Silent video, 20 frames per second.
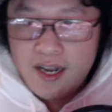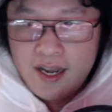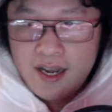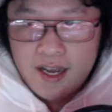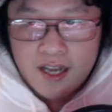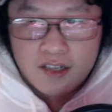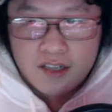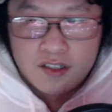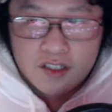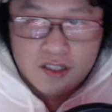
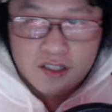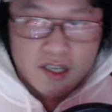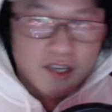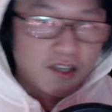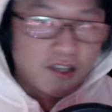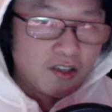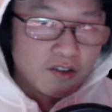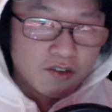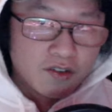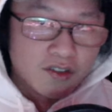and just
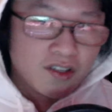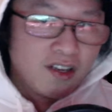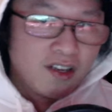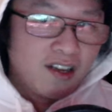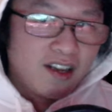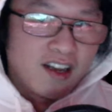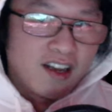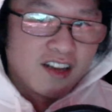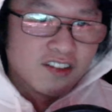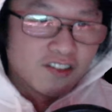use
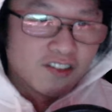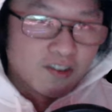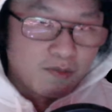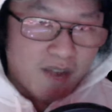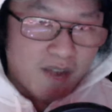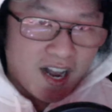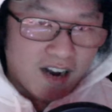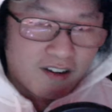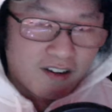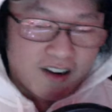as your
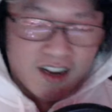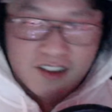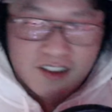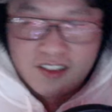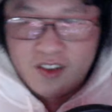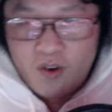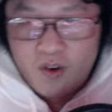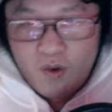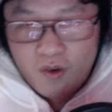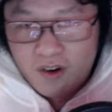
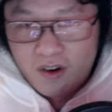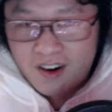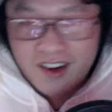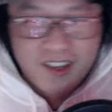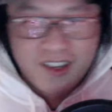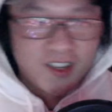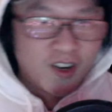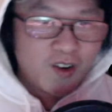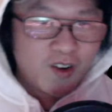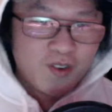background, or
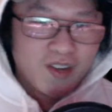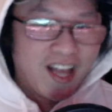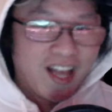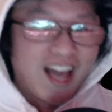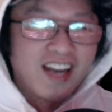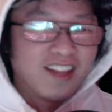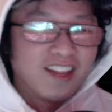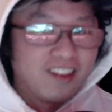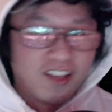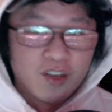
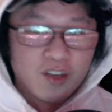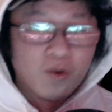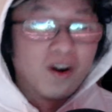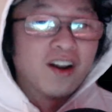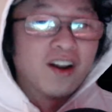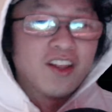anything you want to